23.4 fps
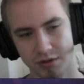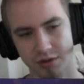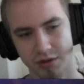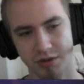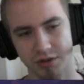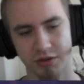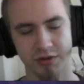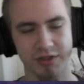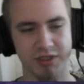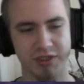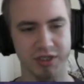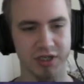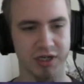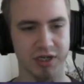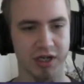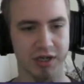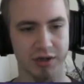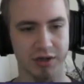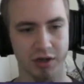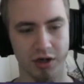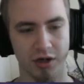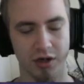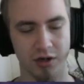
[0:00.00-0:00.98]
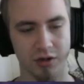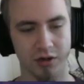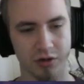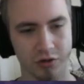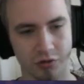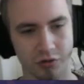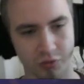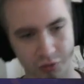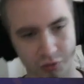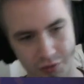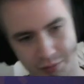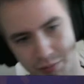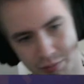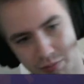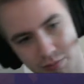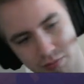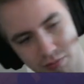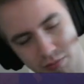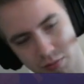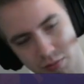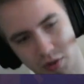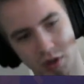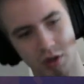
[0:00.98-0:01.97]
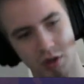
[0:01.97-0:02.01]
So it's another good
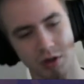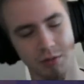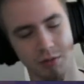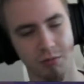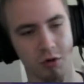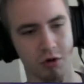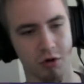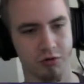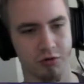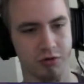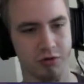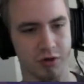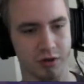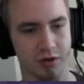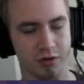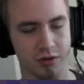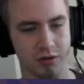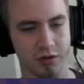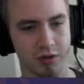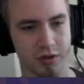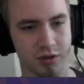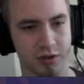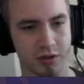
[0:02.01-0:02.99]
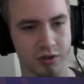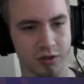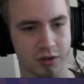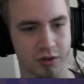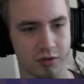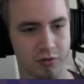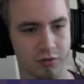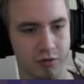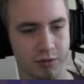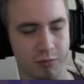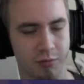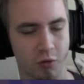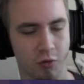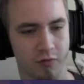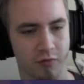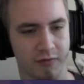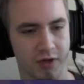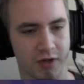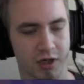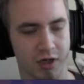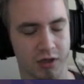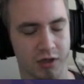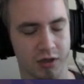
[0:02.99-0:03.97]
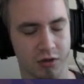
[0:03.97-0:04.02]
board
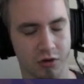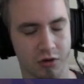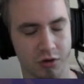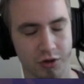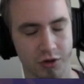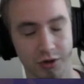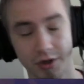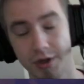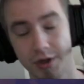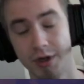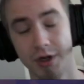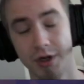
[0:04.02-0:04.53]
removal or